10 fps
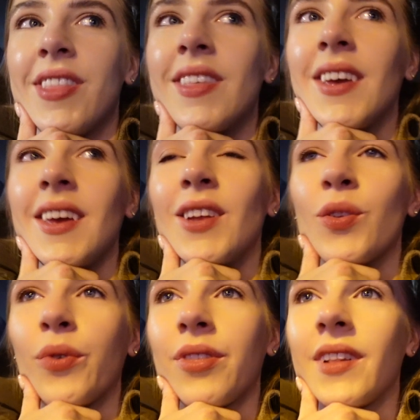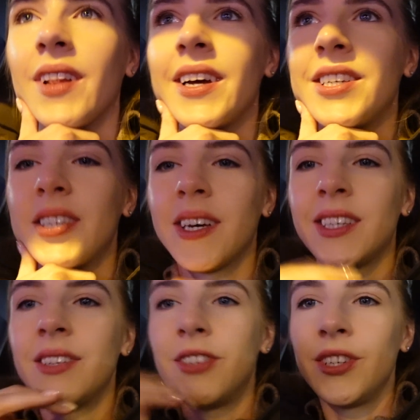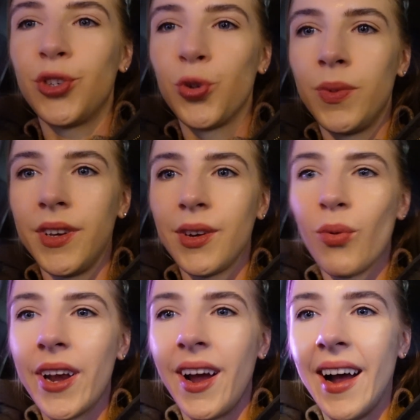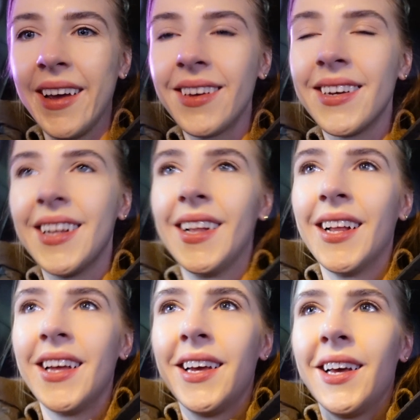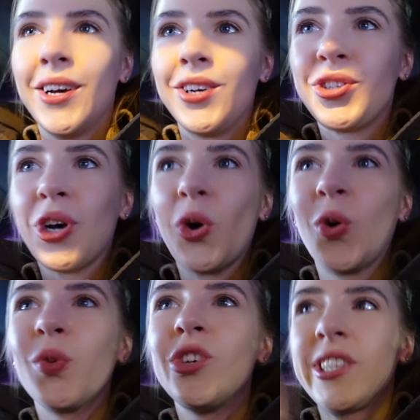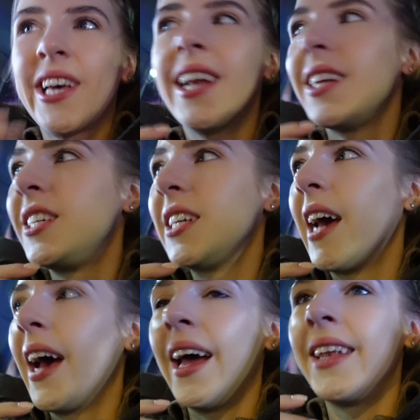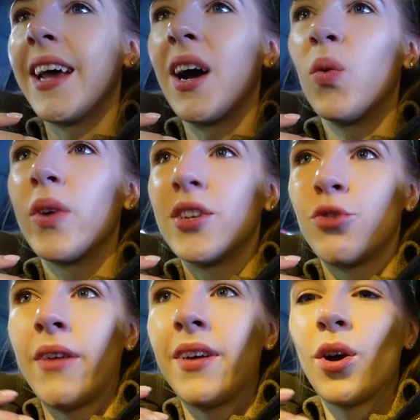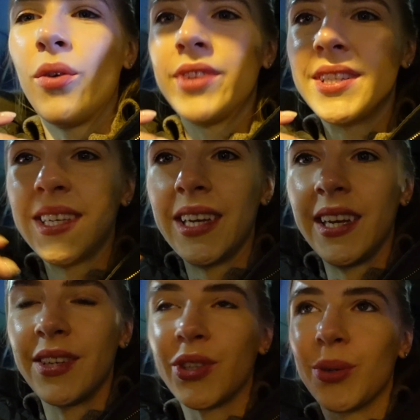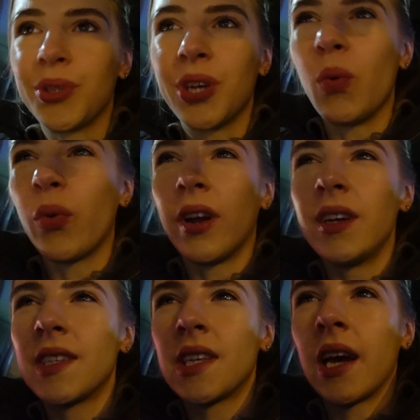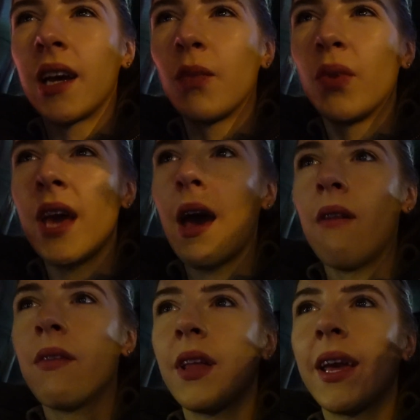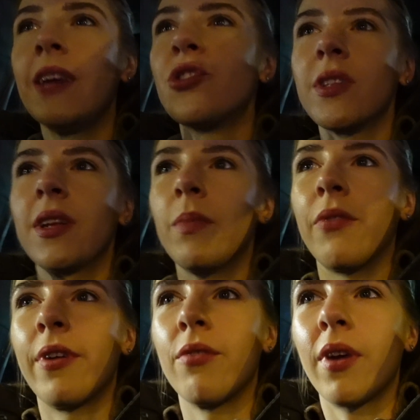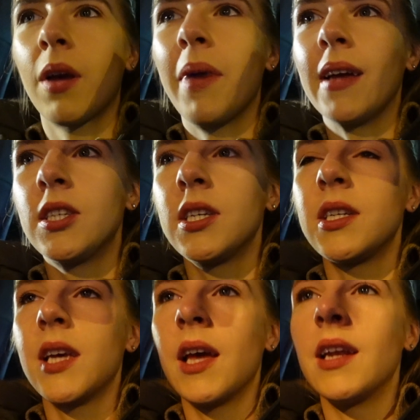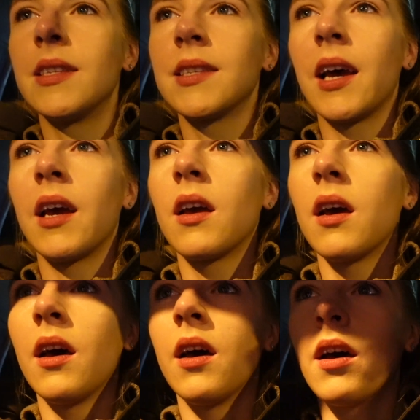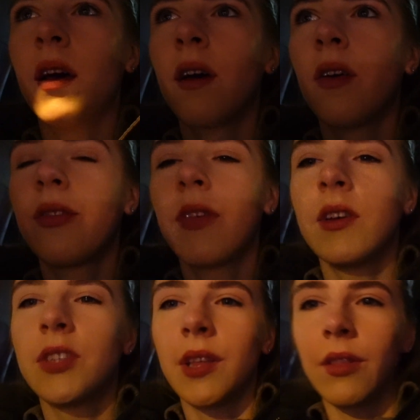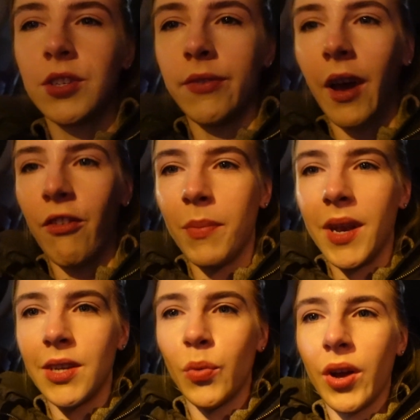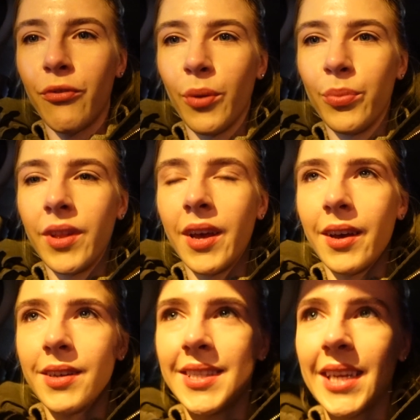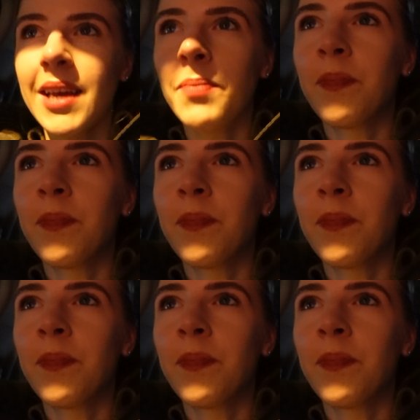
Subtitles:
The Northern Light activity should be quite high. So we just had a dinner and now we're driving off the city. So somewhere it's like we have a location that my friend recommended and it's like 30-35 minutes away from the city.